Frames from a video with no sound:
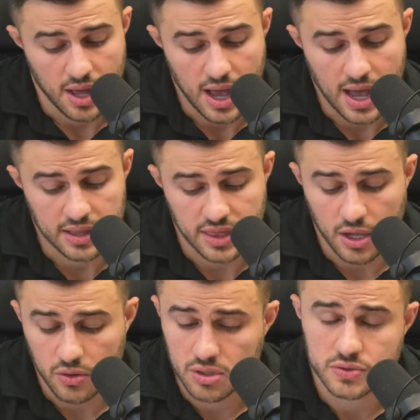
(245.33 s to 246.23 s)
Uh,
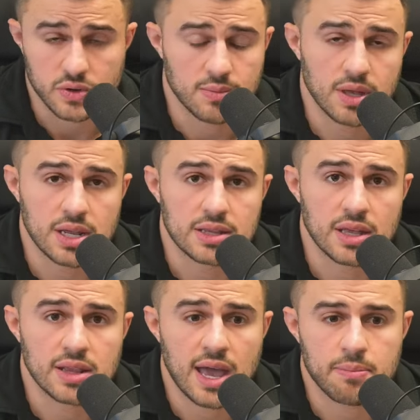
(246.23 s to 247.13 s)
thank goodness for him that he
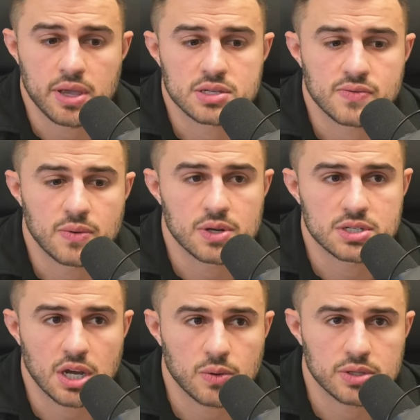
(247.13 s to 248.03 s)
did that because if he would have
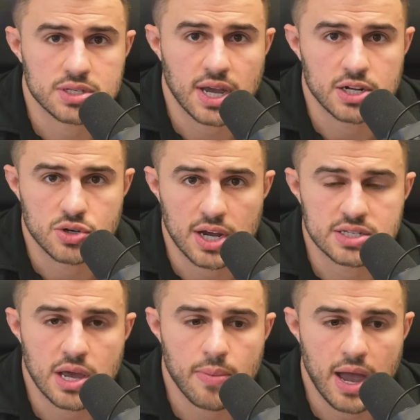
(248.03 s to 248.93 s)
stuck with the side
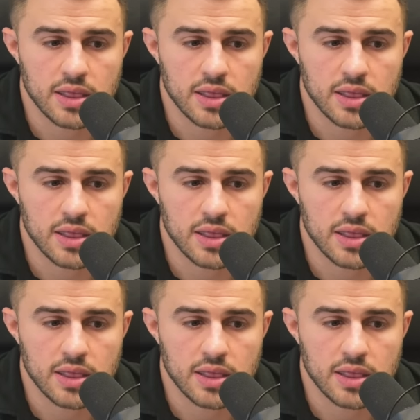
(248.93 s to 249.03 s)
tricep,